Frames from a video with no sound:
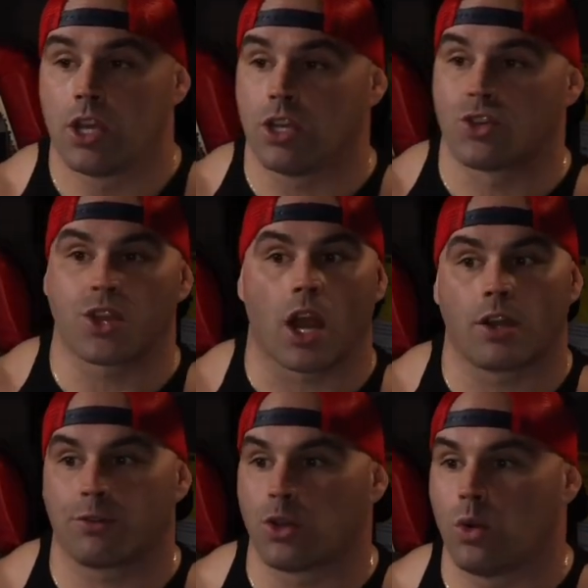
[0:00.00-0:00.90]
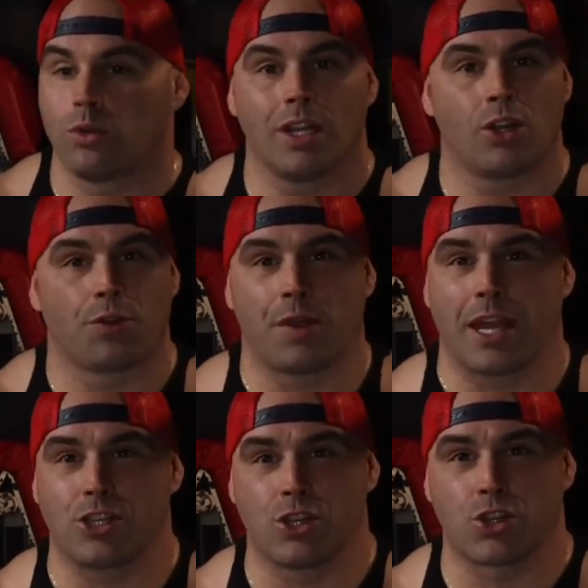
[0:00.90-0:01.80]
You start doing little
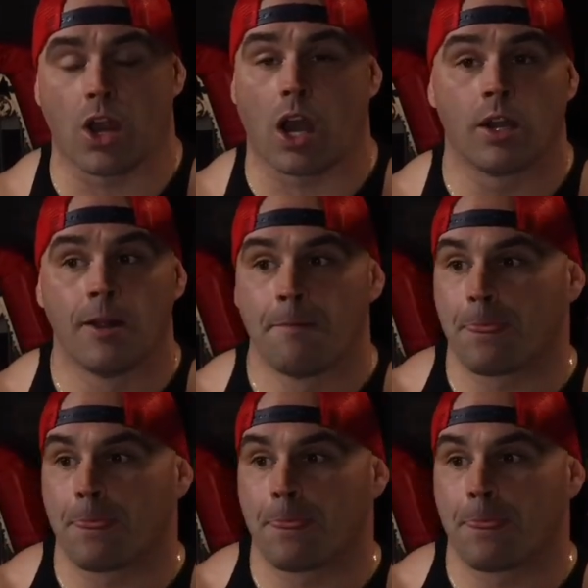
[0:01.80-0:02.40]
things. You start,